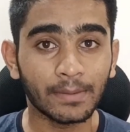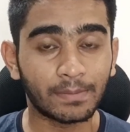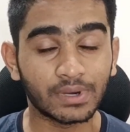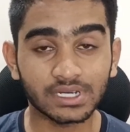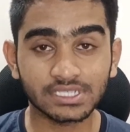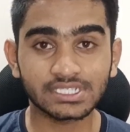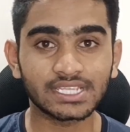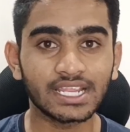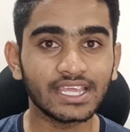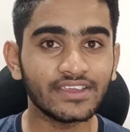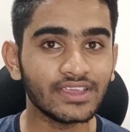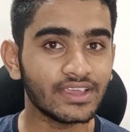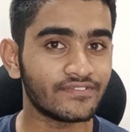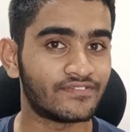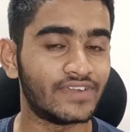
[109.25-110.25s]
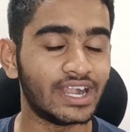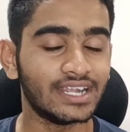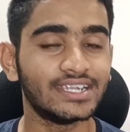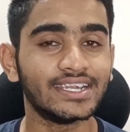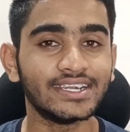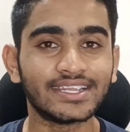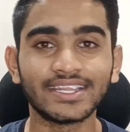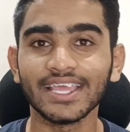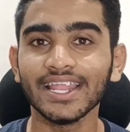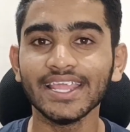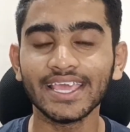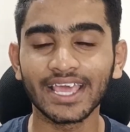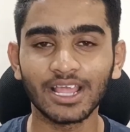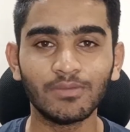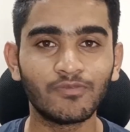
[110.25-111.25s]
personally felt it really
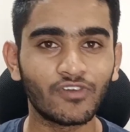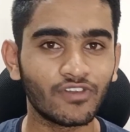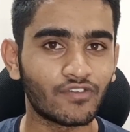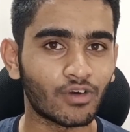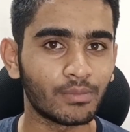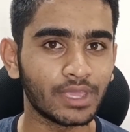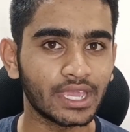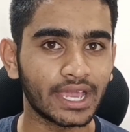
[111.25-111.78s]
helpful for me,